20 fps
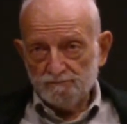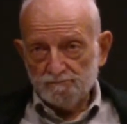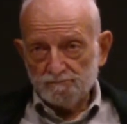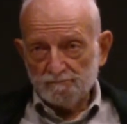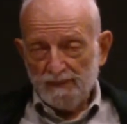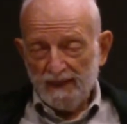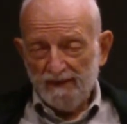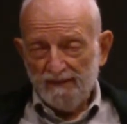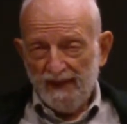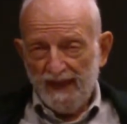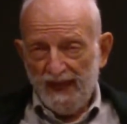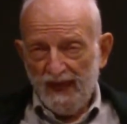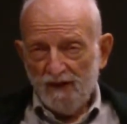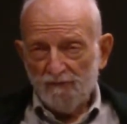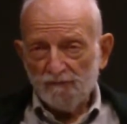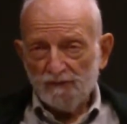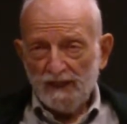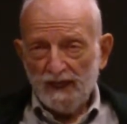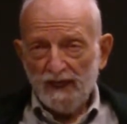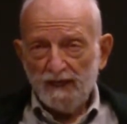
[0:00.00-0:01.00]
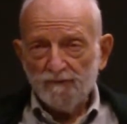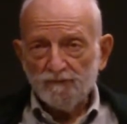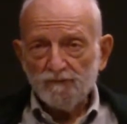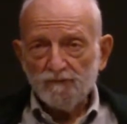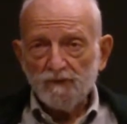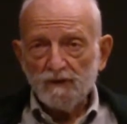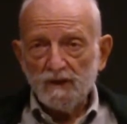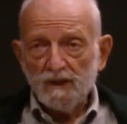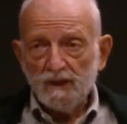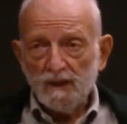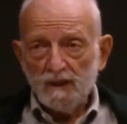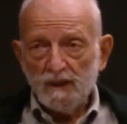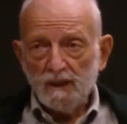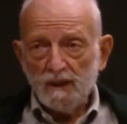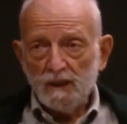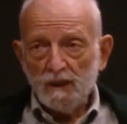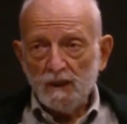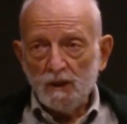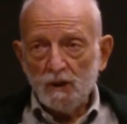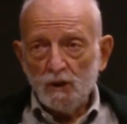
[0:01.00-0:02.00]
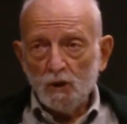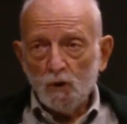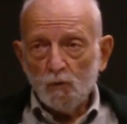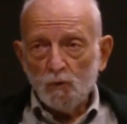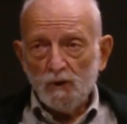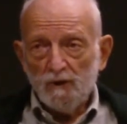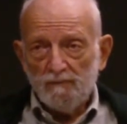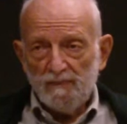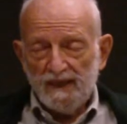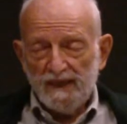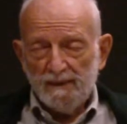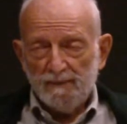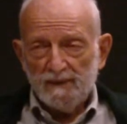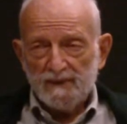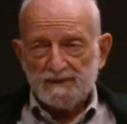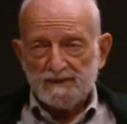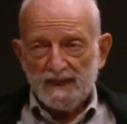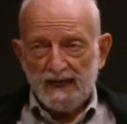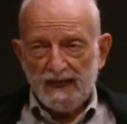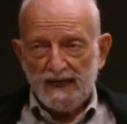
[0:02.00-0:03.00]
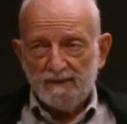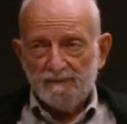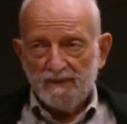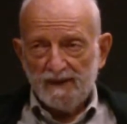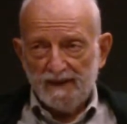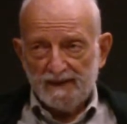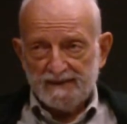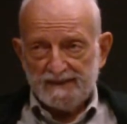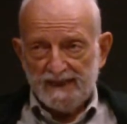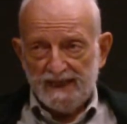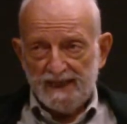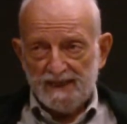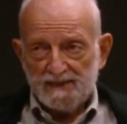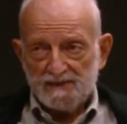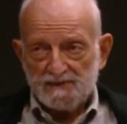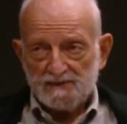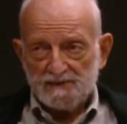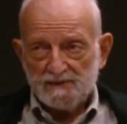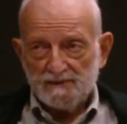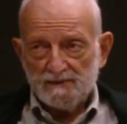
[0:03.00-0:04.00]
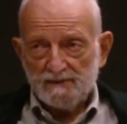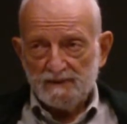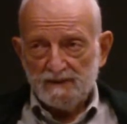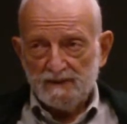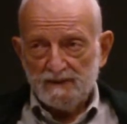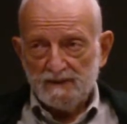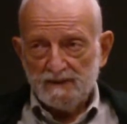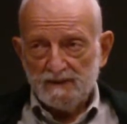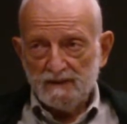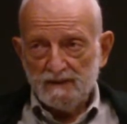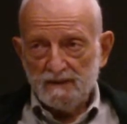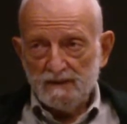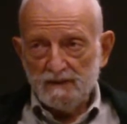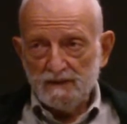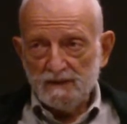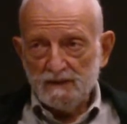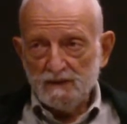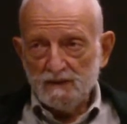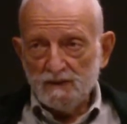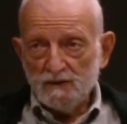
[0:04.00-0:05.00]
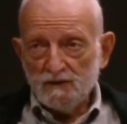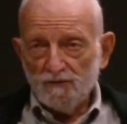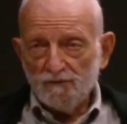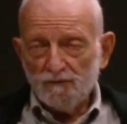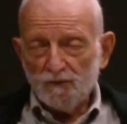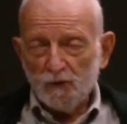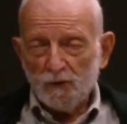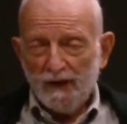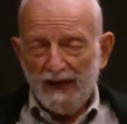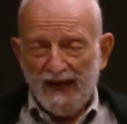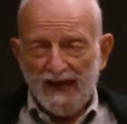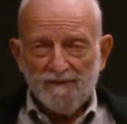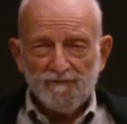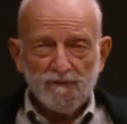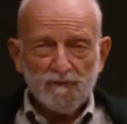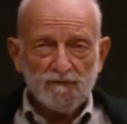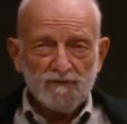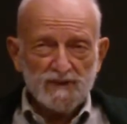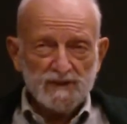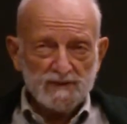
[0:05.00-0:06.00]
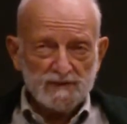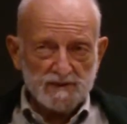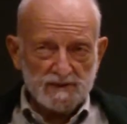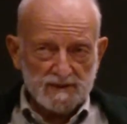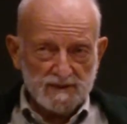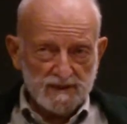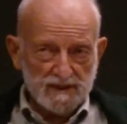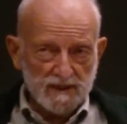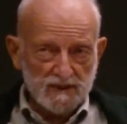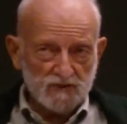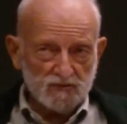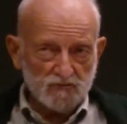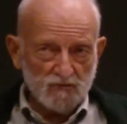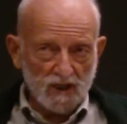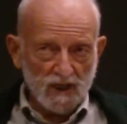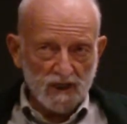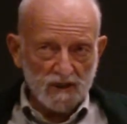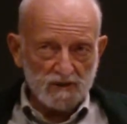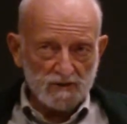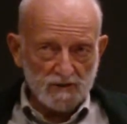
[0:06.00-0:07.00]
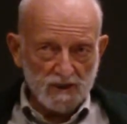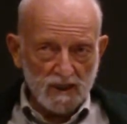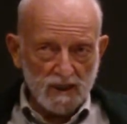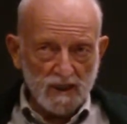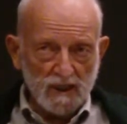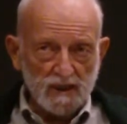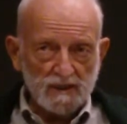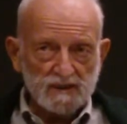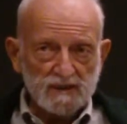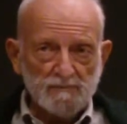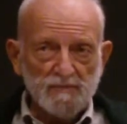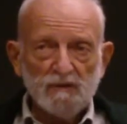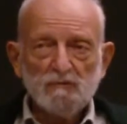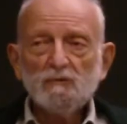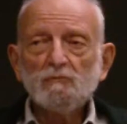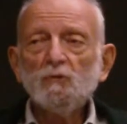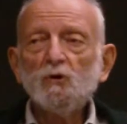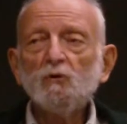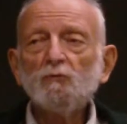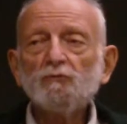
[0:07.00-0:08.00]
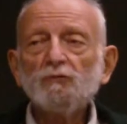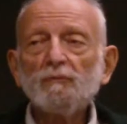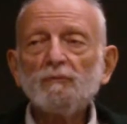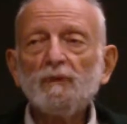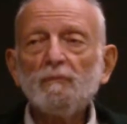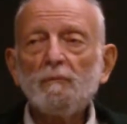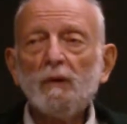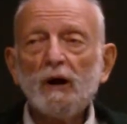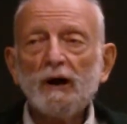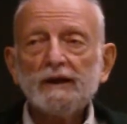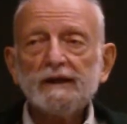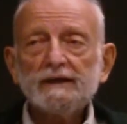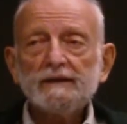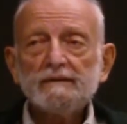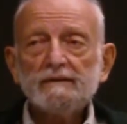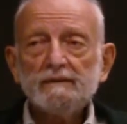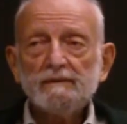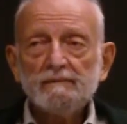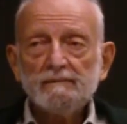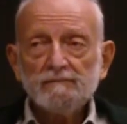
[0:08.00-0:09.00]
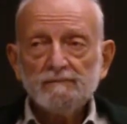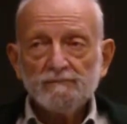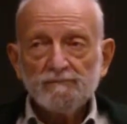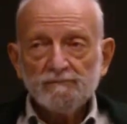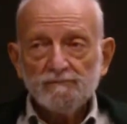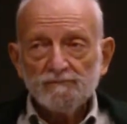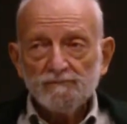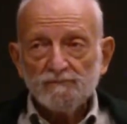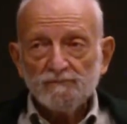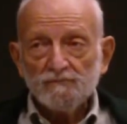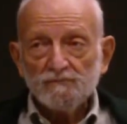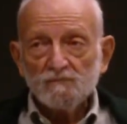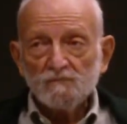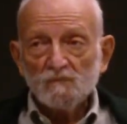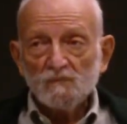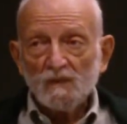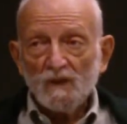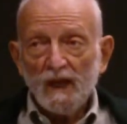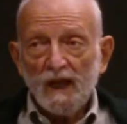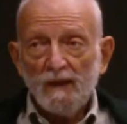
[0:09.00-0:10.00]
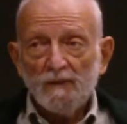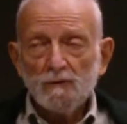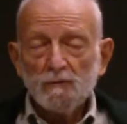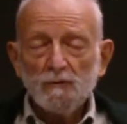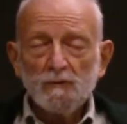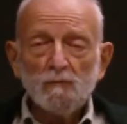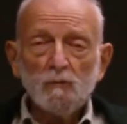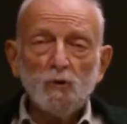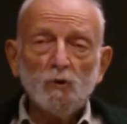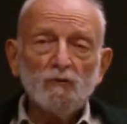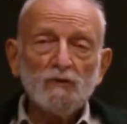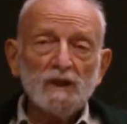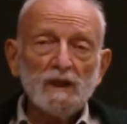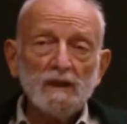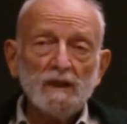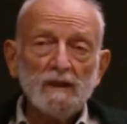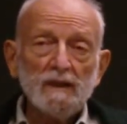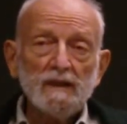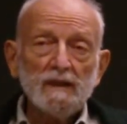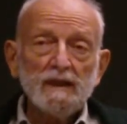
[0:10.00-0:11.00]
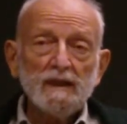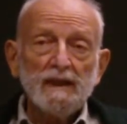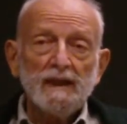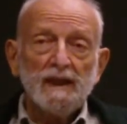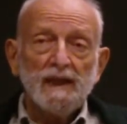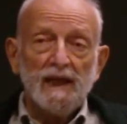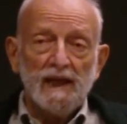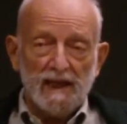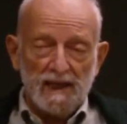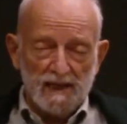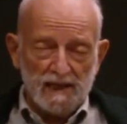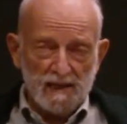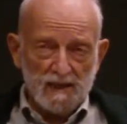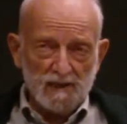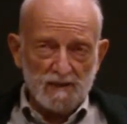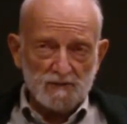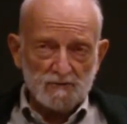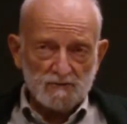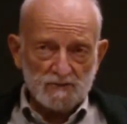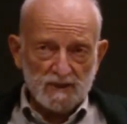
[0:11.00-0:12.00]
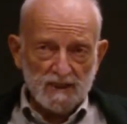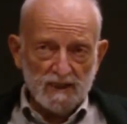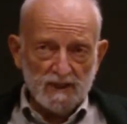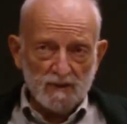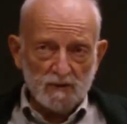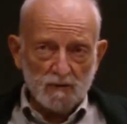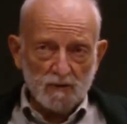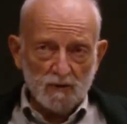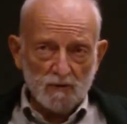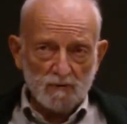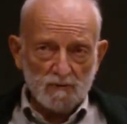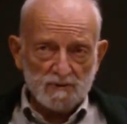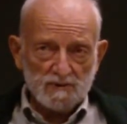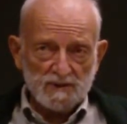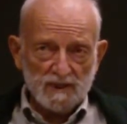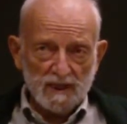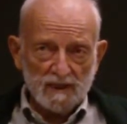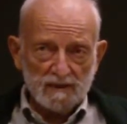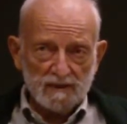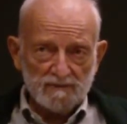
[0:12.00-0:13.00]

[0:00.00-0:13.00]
By the half-life, we mean the time that it takes for half of these drugs to be removed from the market. And the removal is either a result